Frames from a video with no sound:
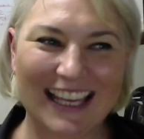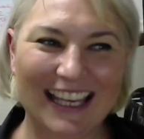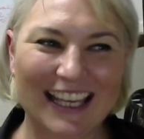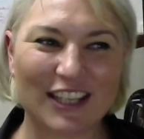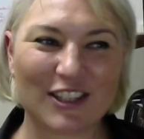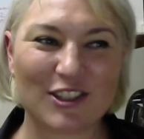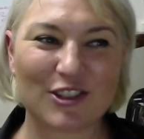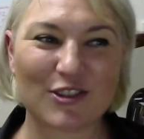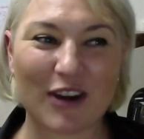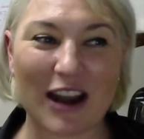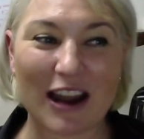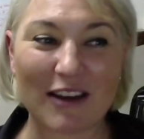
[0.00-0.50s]

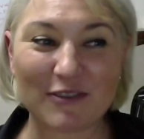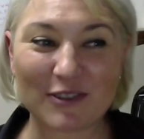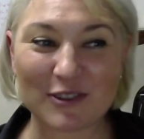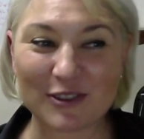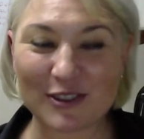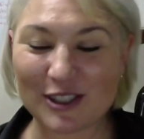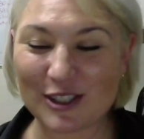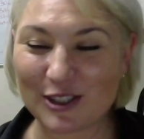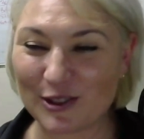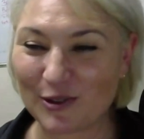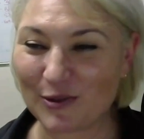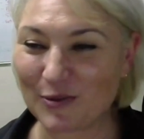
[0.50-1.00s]
It
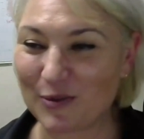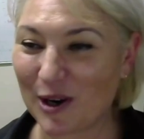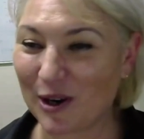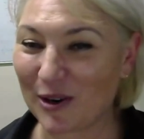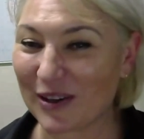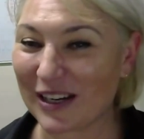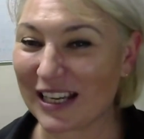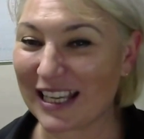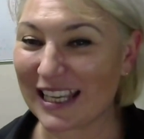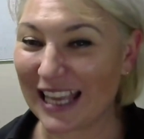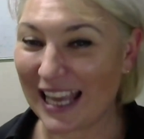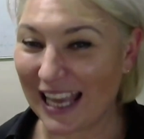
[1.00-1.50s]
travels to
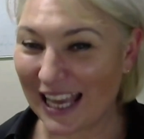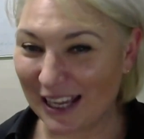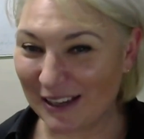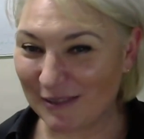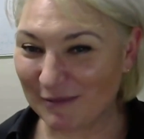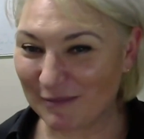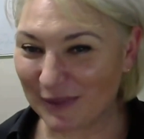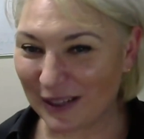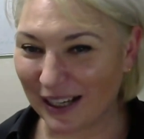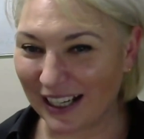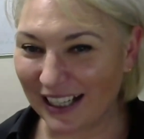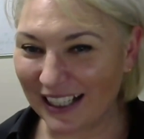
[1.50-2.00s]

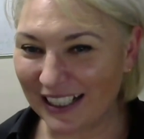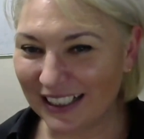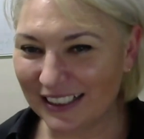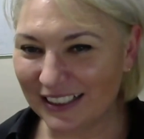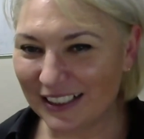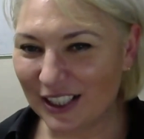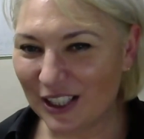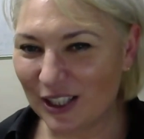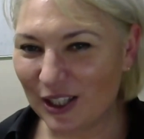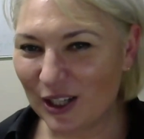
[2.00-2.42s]
Warragamba,